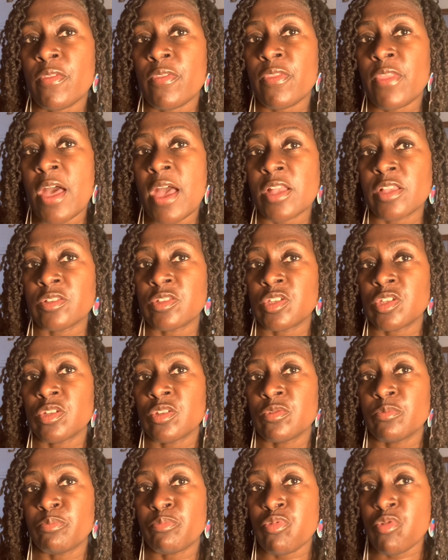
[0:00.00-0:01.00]
that
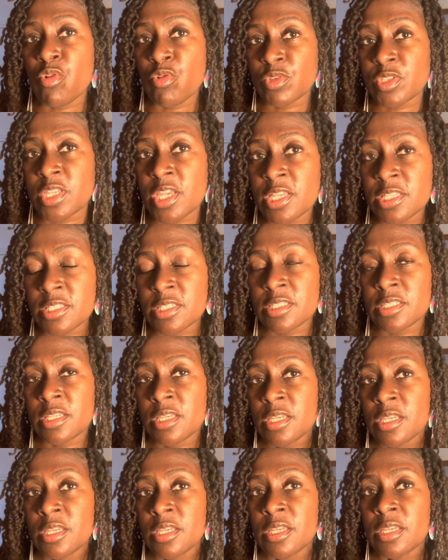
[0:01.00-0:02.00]
process
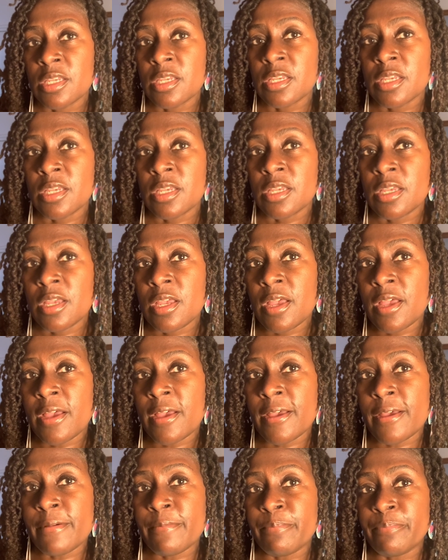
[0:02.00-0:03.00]

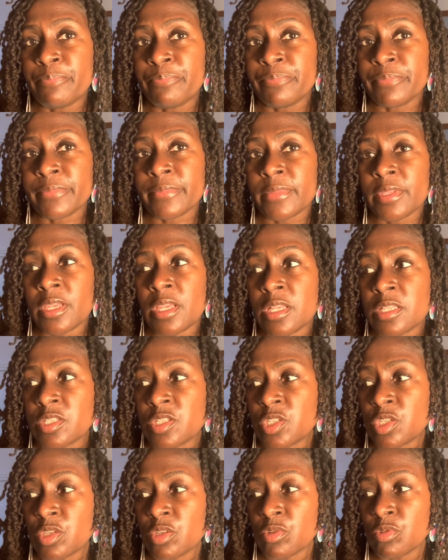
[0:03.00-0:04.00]

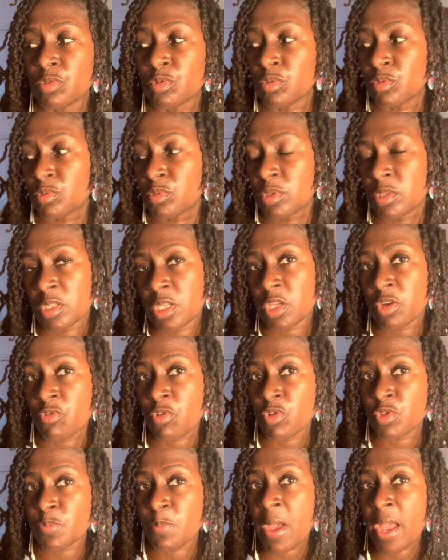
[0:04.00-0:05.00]
until it
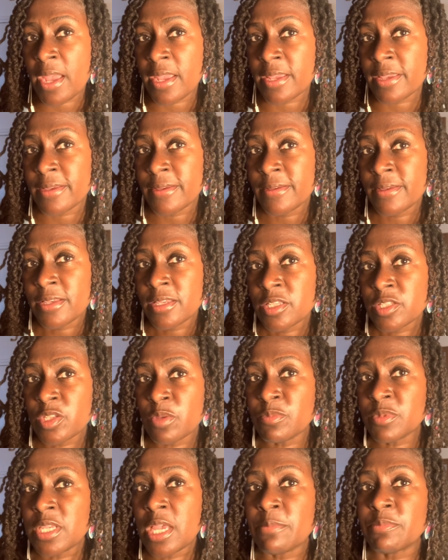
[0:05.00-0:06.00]
grows back.
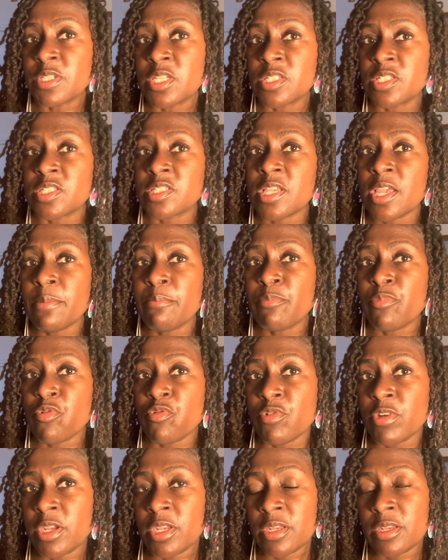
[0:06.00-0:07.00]
Sometimes it's
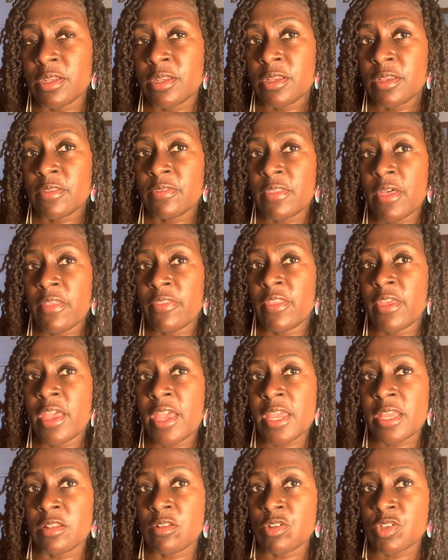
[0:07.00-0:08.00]
temporary that the
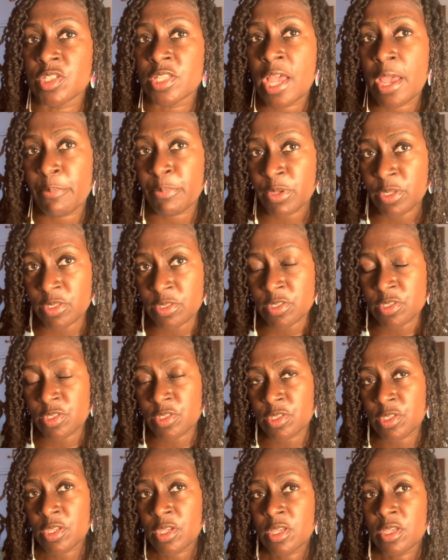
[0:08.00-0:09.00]
hair loss
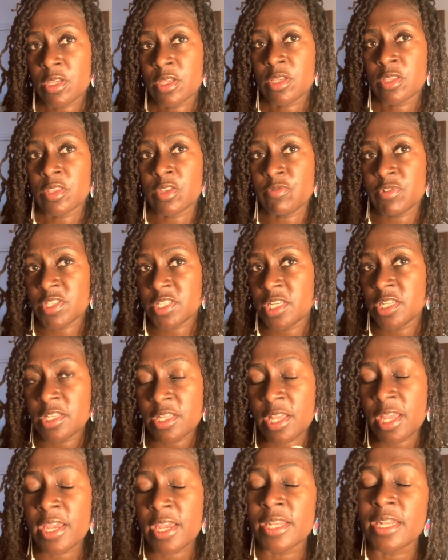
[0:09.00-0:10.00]
happens, the receding
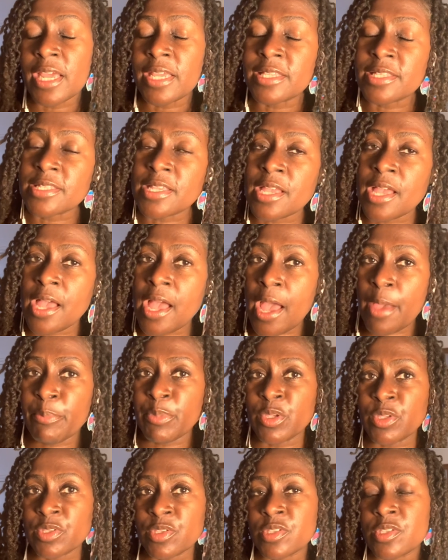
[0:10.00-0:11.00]
hairline
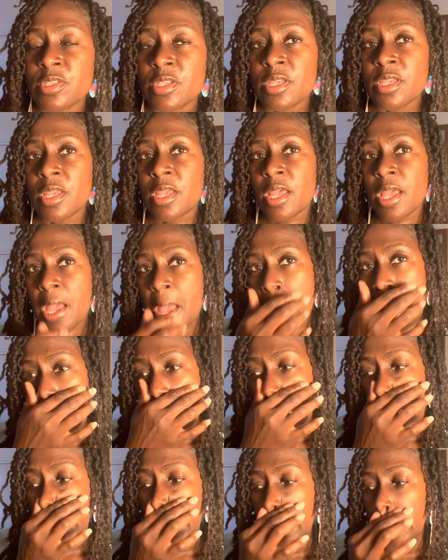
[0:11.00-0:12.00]
happens,
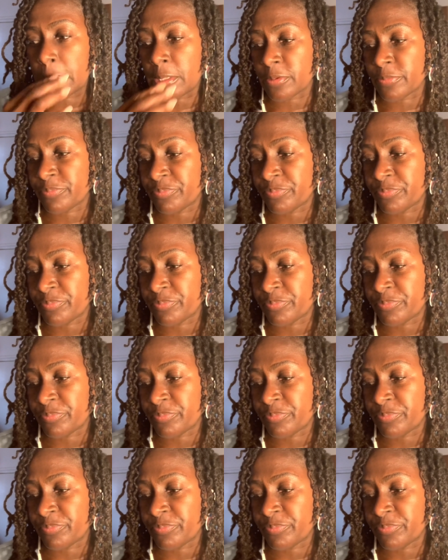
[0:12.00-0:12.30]
and